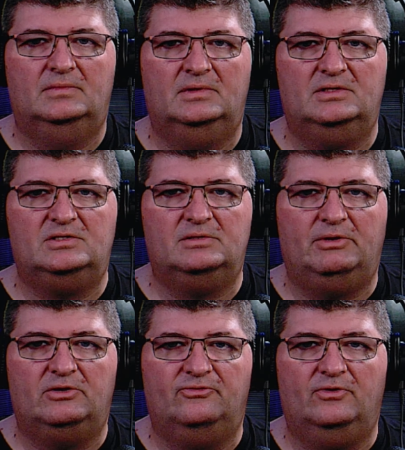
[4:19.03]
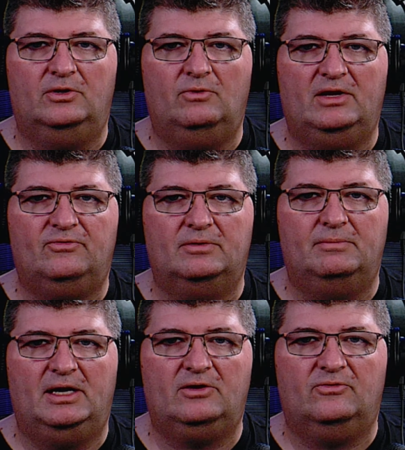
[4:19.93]
This is about a foot away from the
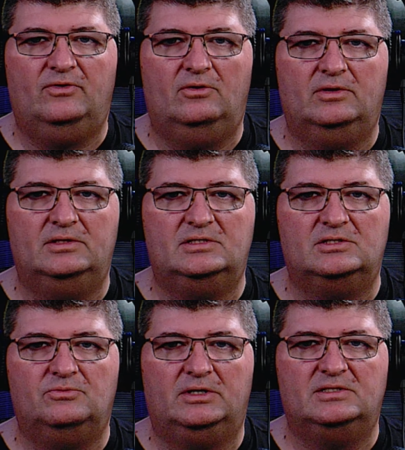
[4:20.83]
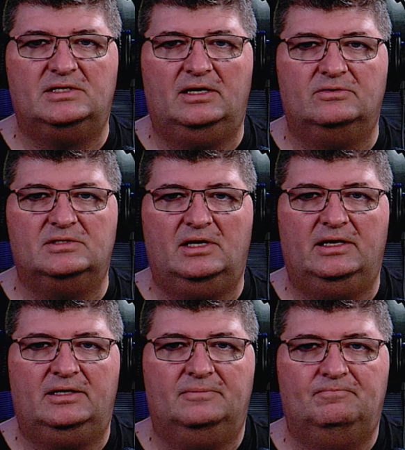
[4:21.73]
microphone, and this is what it sounds like.